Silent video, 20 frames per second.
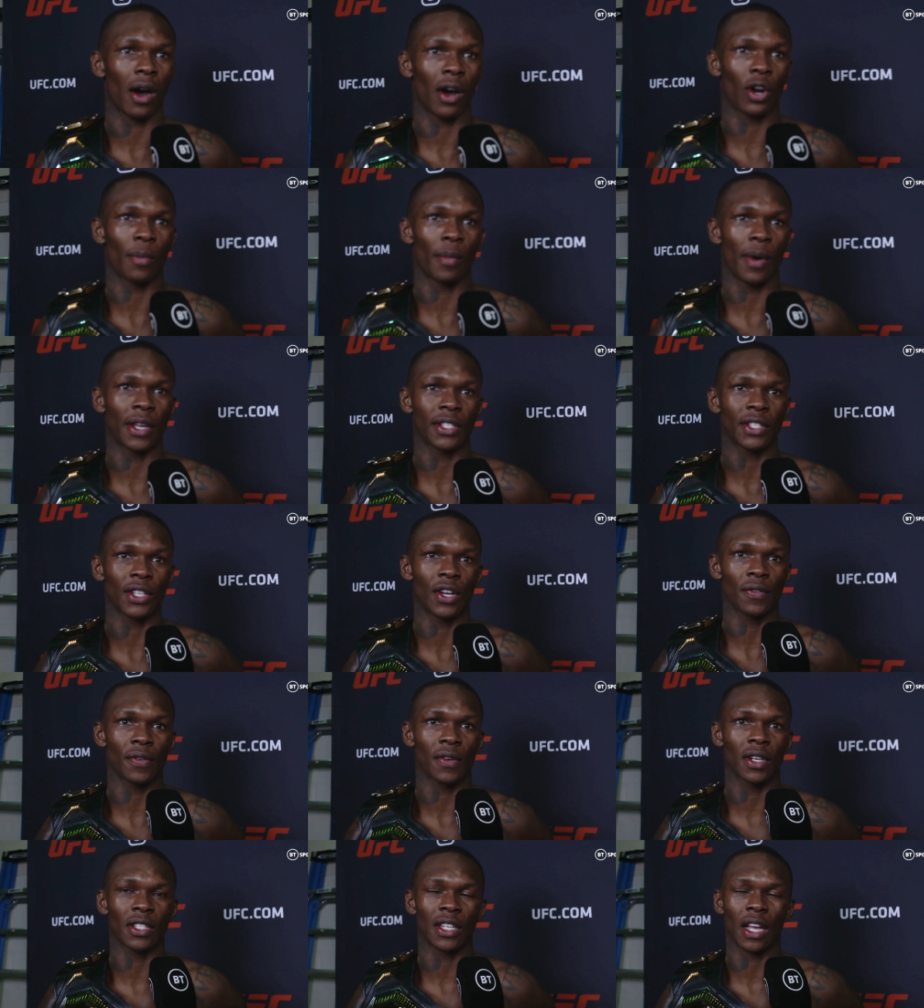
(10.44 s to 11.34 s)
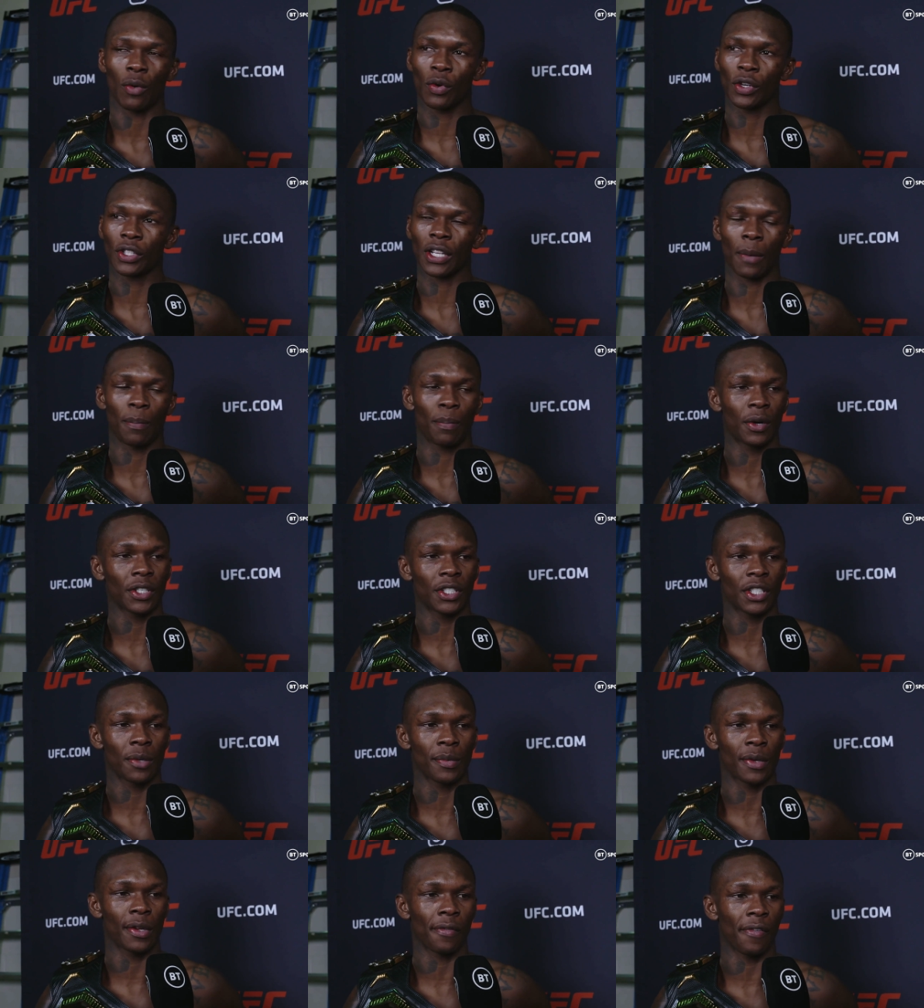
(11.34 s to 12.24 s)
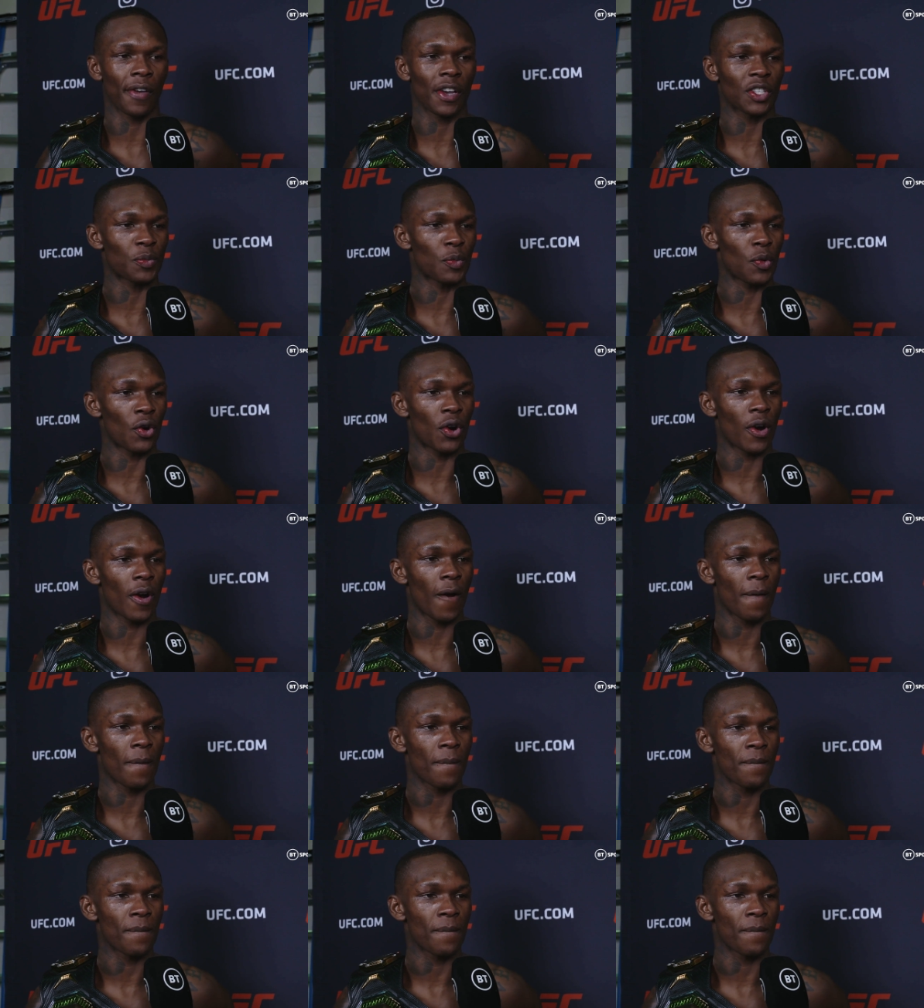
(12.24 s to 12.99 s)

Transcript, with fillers: hard on myself because I wish I punched him in the face more.